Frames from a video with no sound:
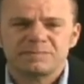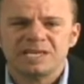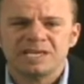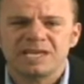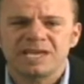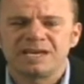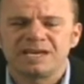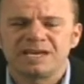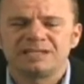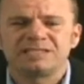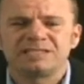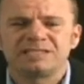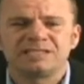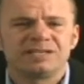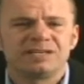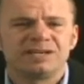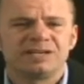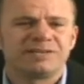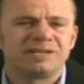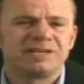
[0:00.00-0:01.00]
And,
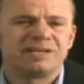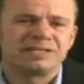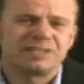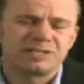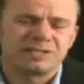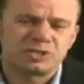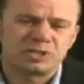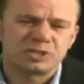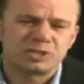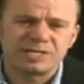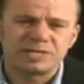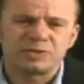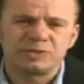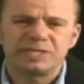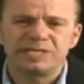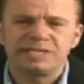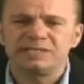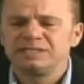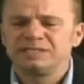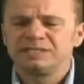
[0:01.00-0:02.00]
the
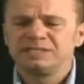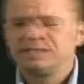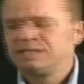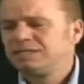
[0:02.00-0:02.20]
treasury,